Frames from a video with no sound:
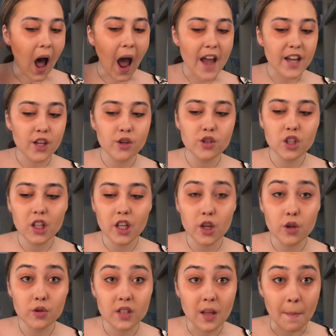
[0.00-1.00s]
I usually
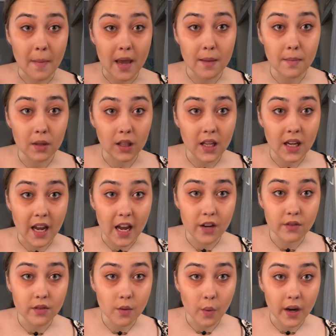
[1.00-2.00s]
use the Maybelline
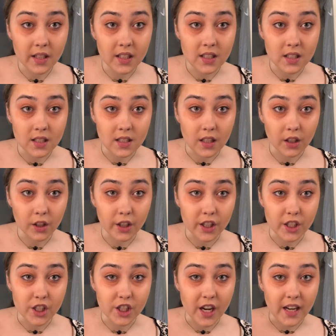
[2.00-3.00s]
Age Rewind Concealer
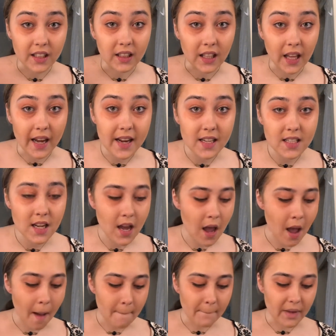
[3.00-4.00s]
in shade Light,
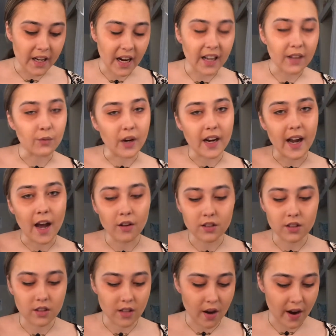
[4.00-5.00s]
but I ran
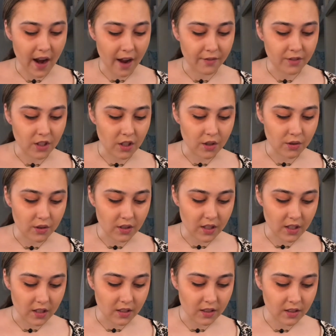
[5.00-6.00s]
out, so now I have to use
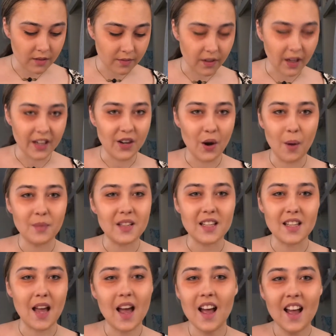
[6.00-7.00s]
this.
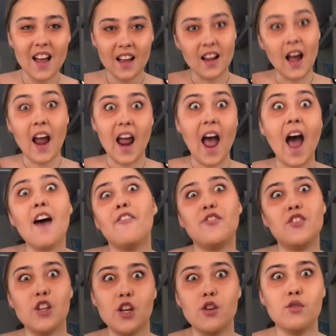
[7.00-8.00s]
I have
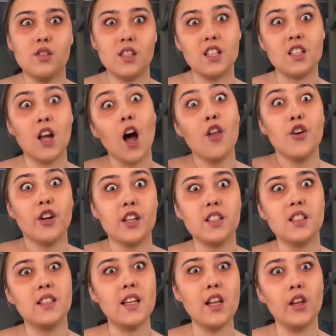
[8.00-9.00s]
to use this other
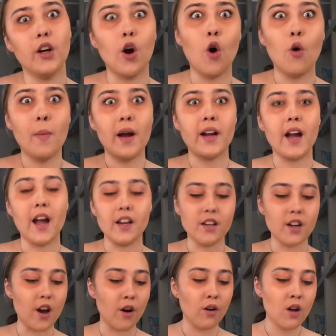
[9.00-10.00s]
concealer. Oh my god,
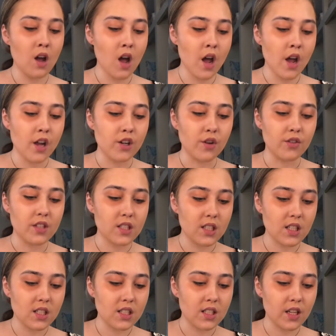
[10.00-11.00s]
no. No, this
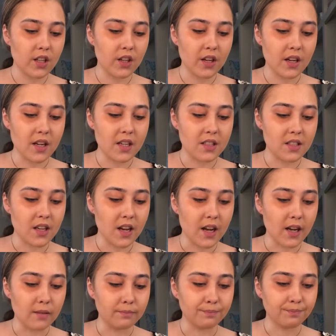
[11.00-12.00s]
concealer is
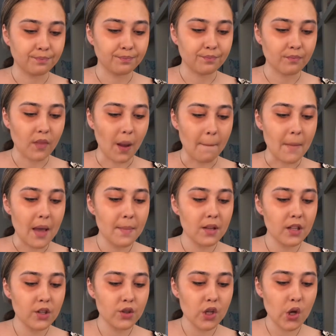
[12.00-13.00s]

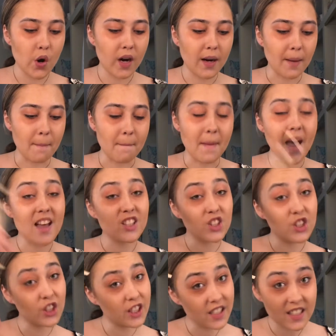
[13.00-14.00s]
Maybelline New York
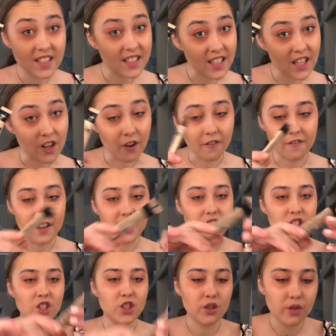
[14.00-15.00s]
Master Conceal
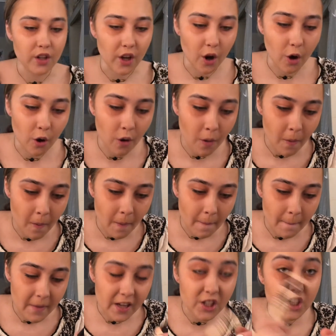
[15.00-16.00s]
Face Studio
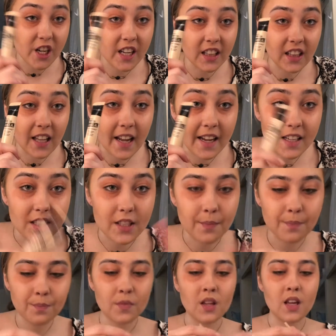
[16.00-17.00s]
in shade Light.
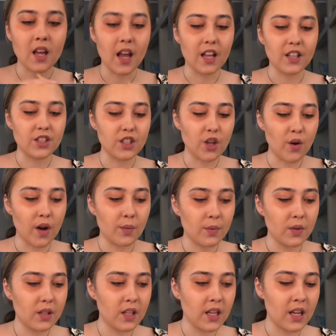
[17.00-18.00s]
And so I
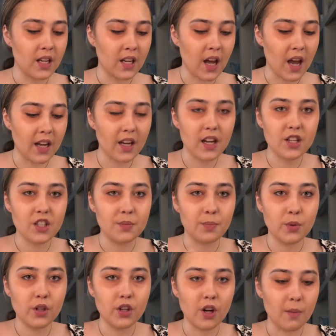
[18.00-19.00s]
kind of just
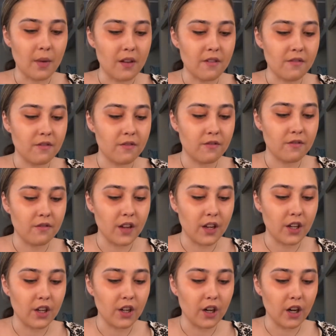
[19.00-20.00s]
put it on my
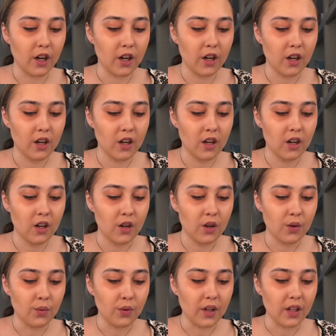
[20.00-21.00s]
finger,
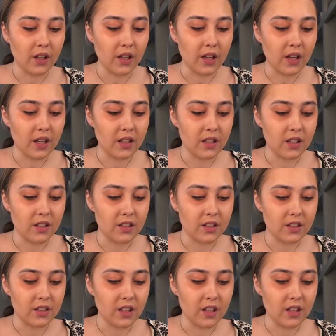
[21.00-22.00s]
really, and then I
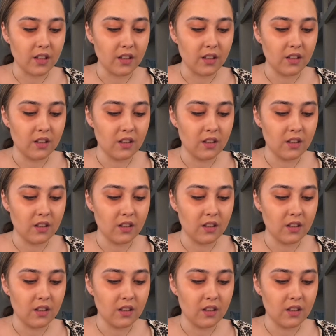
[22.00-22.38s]
just kind of,